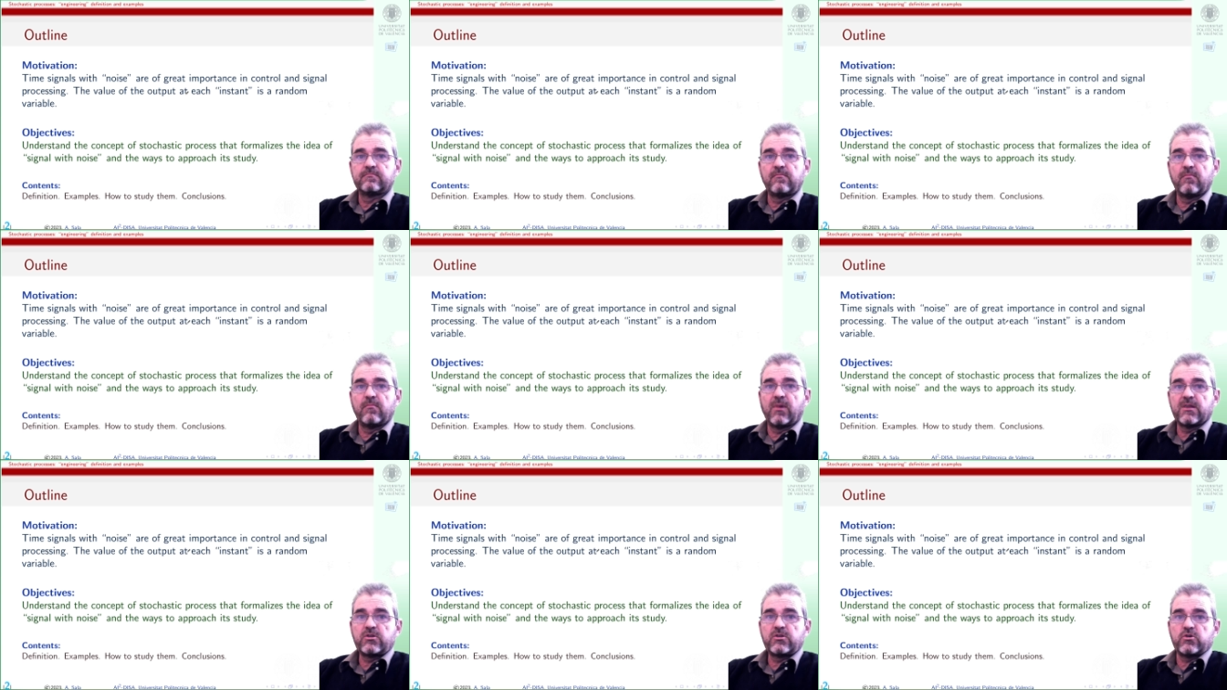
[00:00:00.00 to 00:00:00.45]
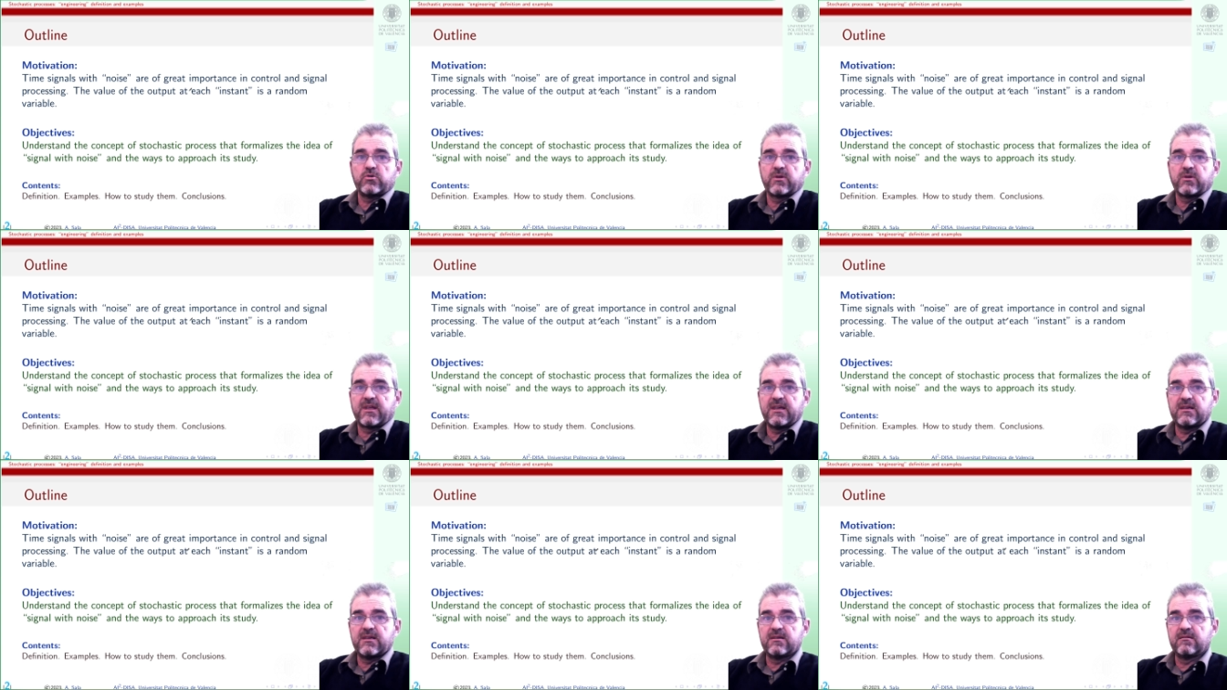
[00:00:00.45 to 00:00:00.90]
But
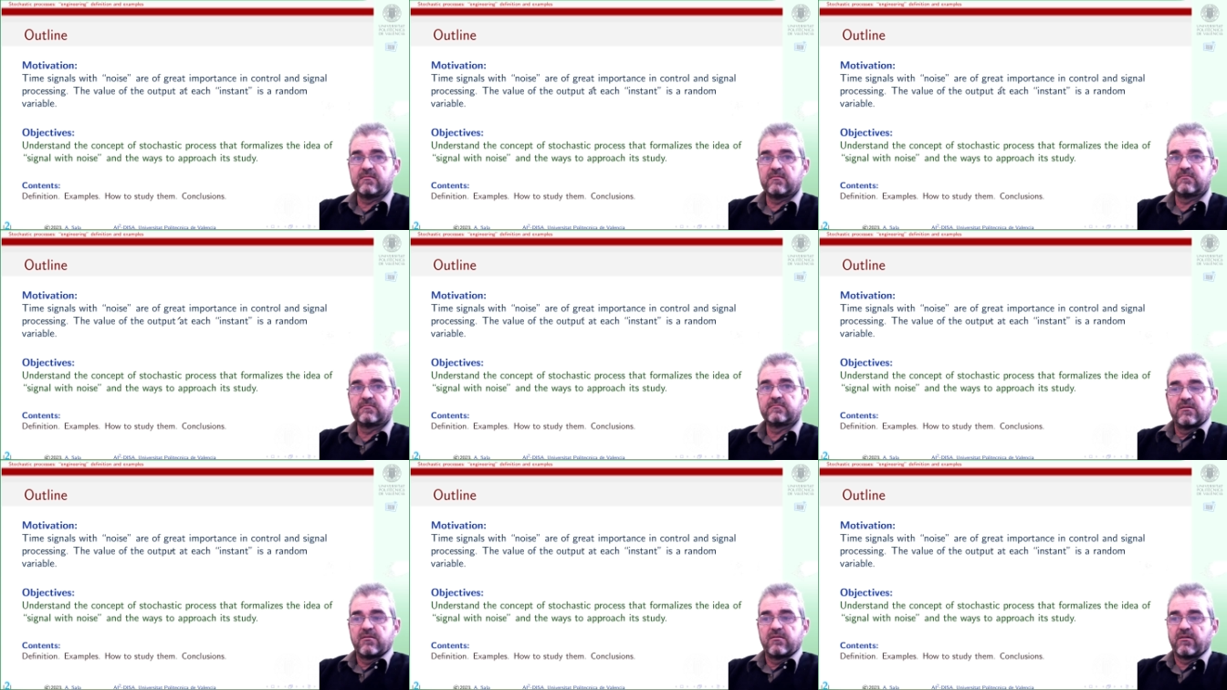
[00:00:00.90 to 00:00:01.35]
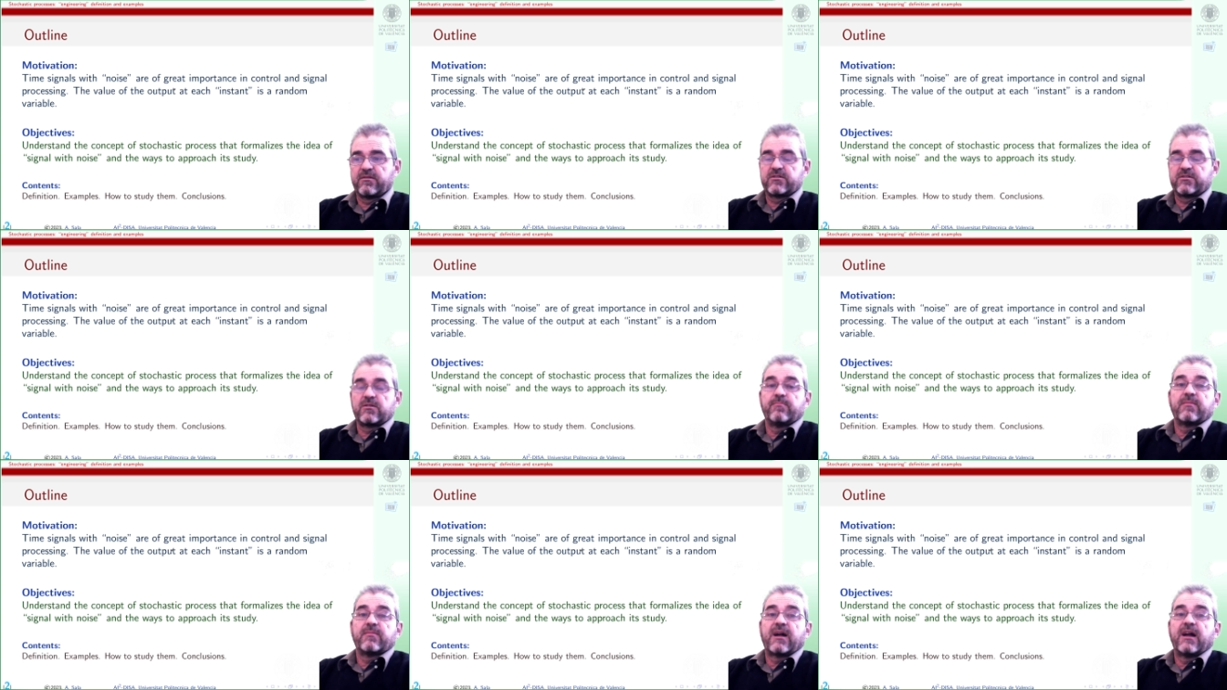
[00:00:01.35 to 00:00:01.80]
okay, there is
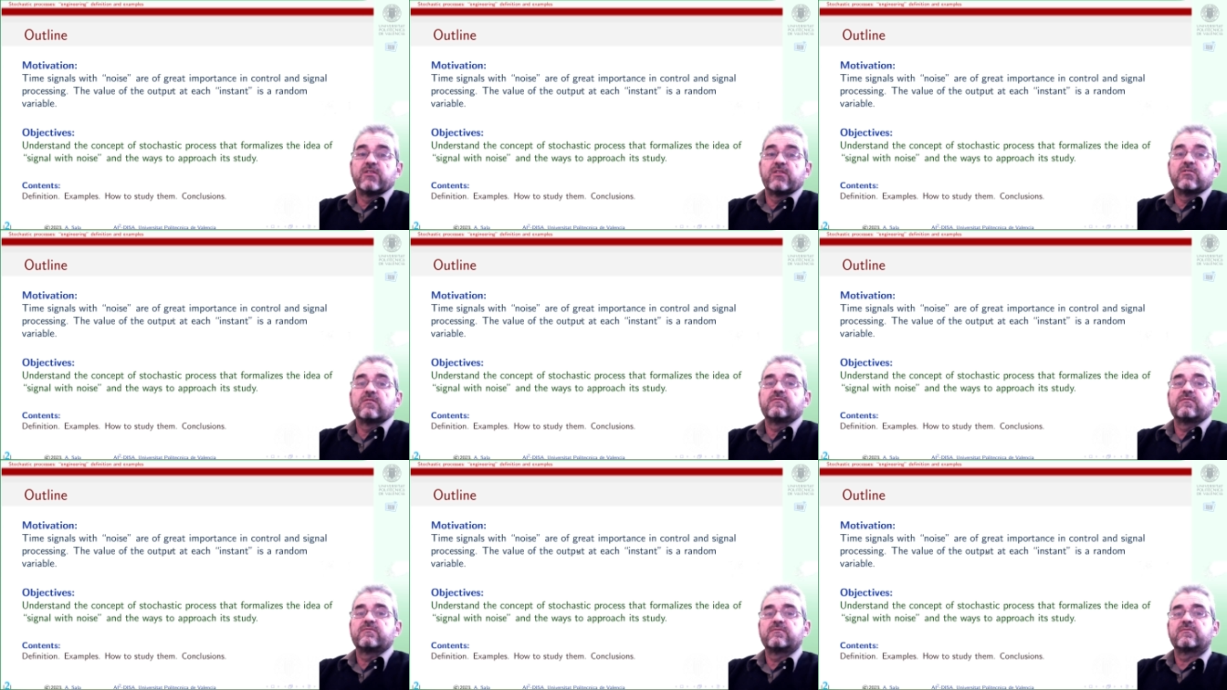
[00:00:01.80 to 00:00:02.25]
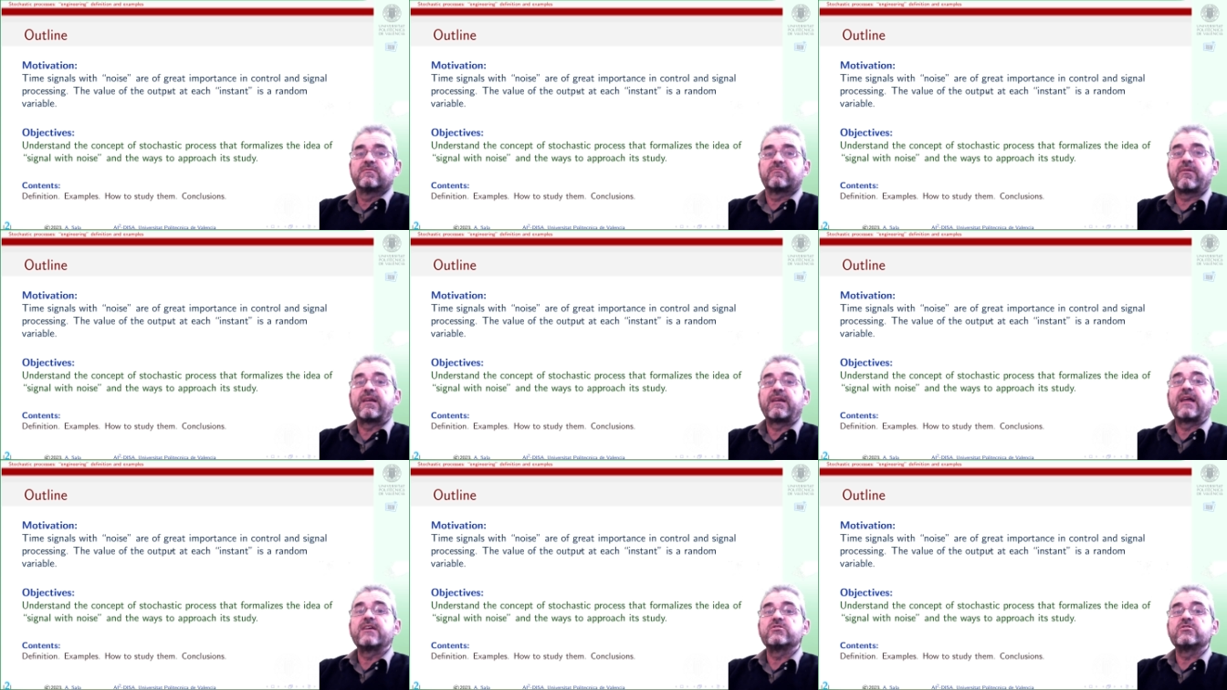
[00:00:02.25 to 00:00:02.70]
some kind of
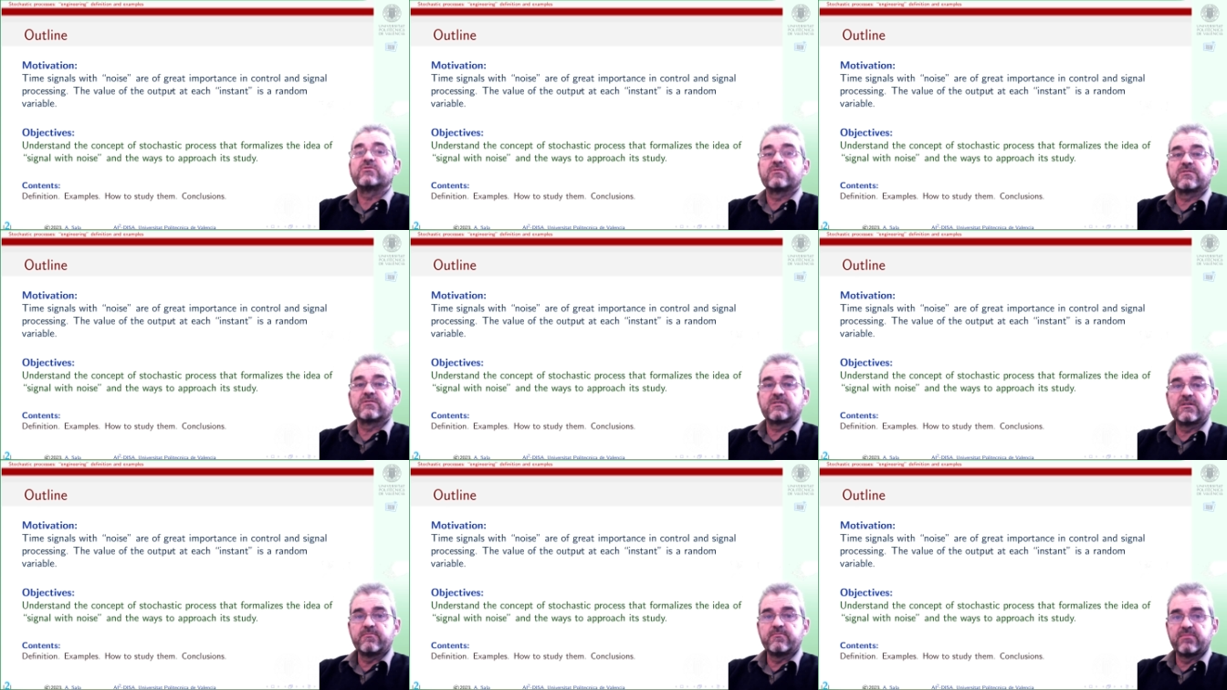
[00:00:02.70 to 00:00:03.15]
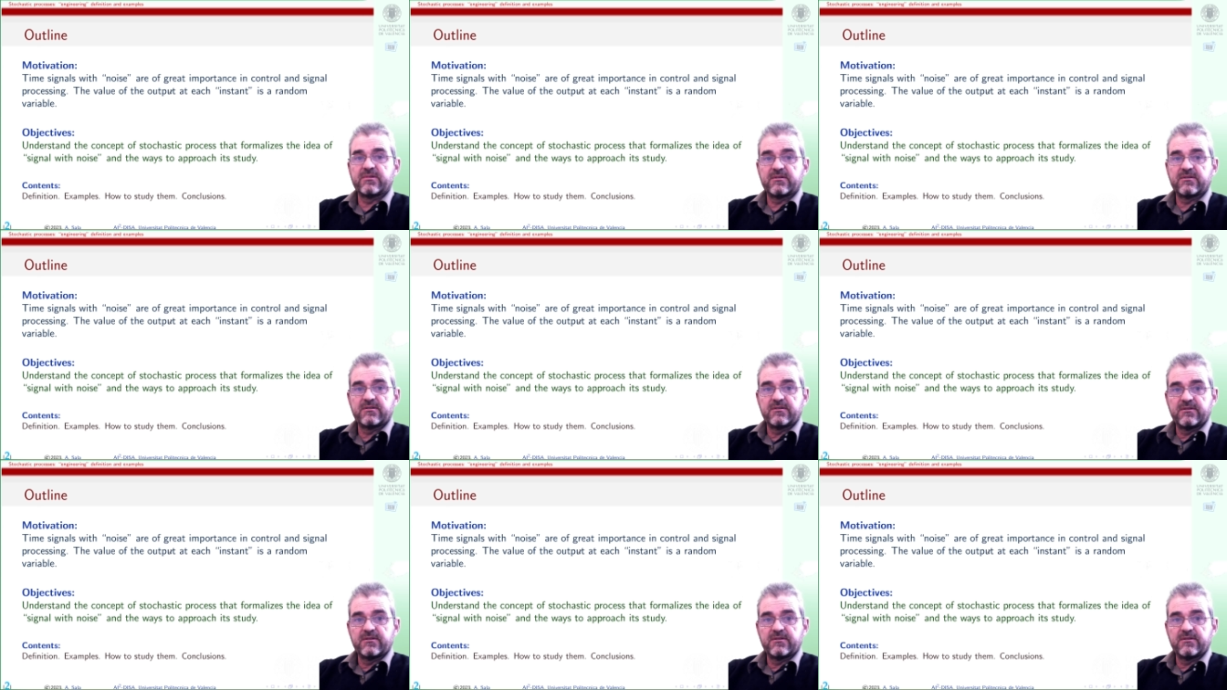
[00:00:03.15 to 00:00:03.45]
relationship